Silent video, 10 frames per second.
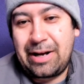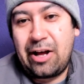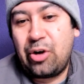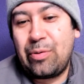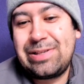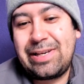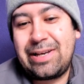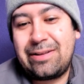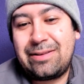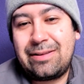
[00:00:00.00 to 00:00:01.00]
I always say
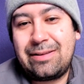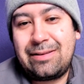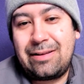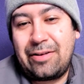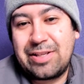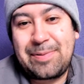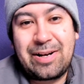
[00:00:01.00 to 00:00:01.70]
on this